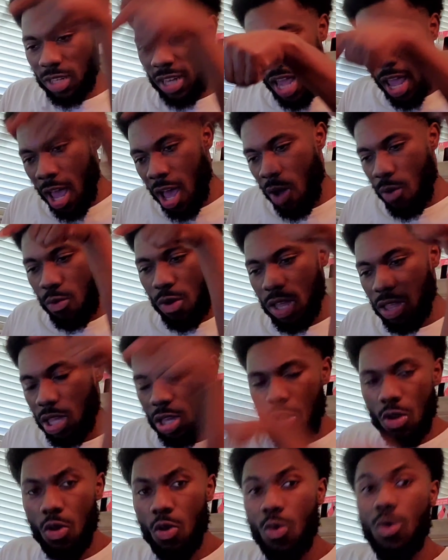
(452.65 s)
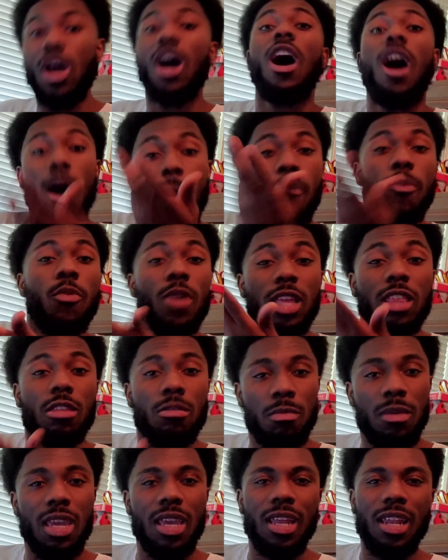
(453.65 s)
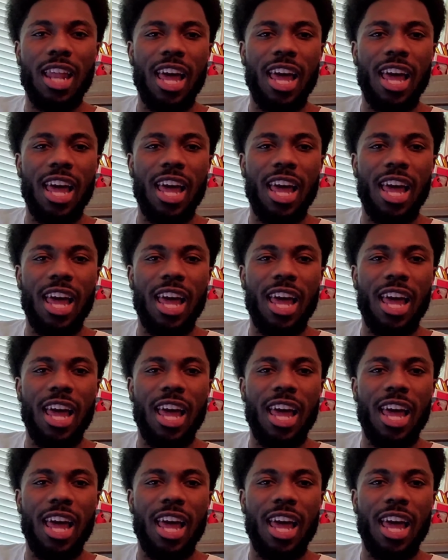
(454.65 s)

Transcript: down with you, up with me.